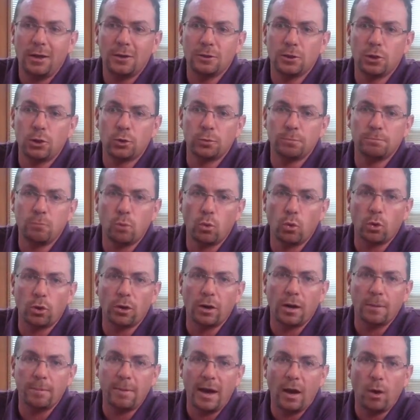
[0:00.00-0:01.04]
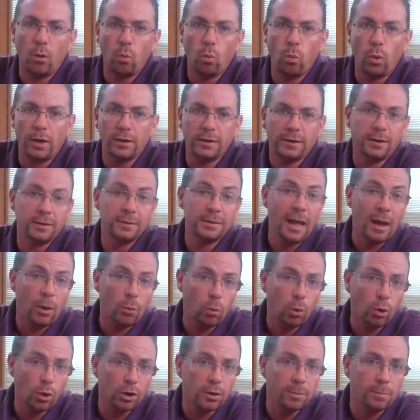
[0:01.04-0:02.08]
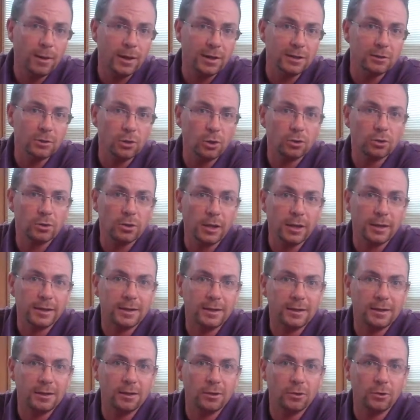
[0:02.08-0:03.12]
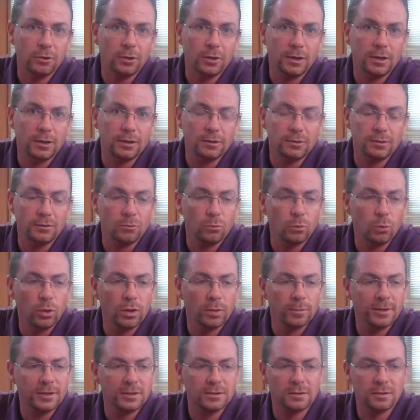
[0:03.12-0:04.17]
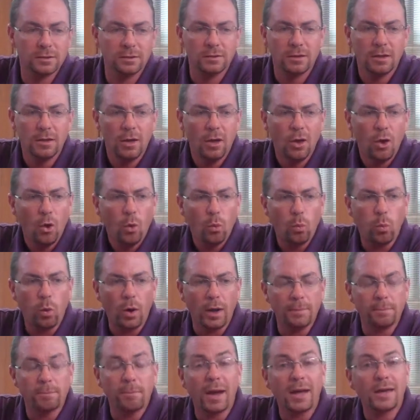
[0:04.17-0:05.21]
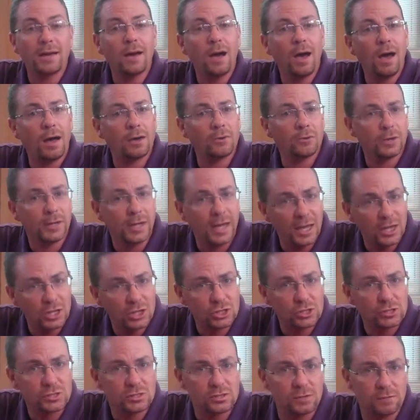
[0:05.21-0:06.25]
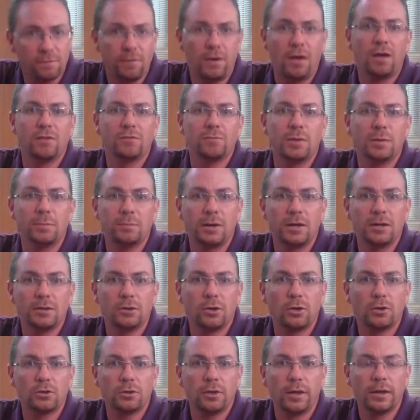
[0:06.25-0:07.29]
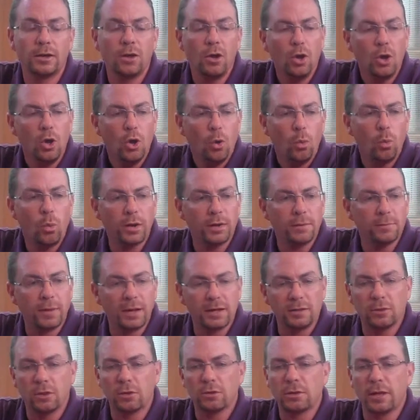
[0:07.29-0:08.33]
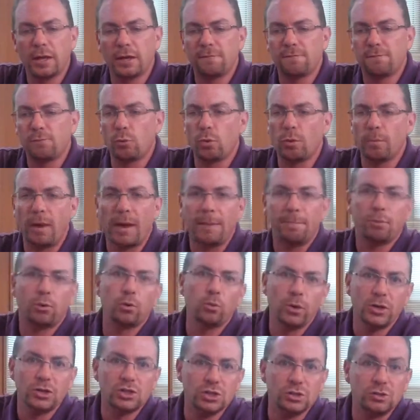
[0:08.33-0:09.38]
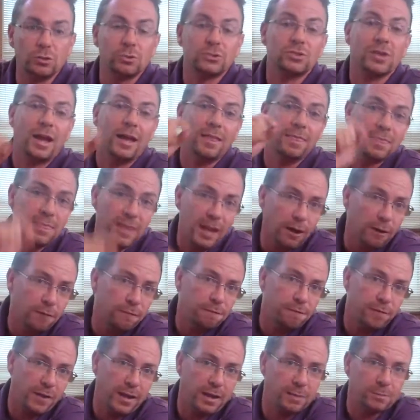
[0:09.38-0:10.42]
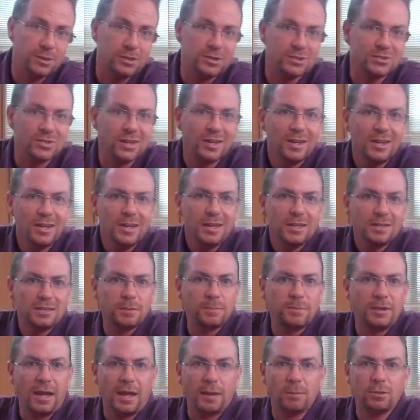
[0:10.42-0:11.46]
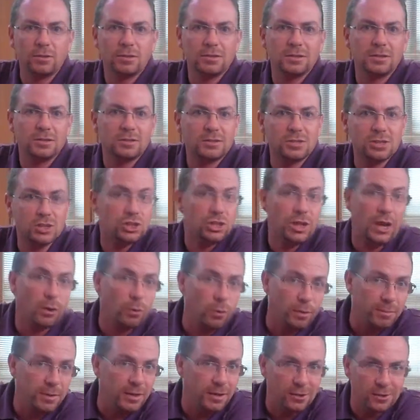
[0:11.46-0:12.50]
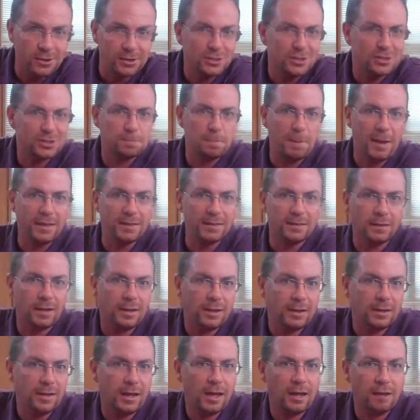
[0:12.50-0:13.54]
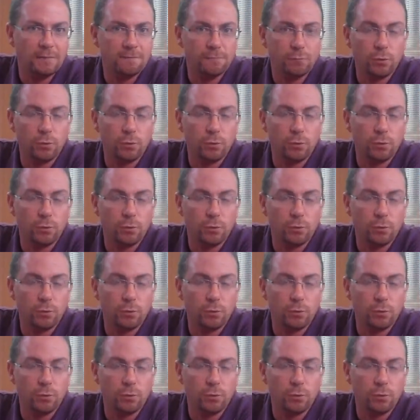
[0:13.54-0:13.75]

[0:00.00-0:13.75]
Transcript: learn more about what a network might look like here in Wilmington, what my congregation's involvement might look like, what it might look like for my parishioners and their families to be able to share a meal and to spend the night, and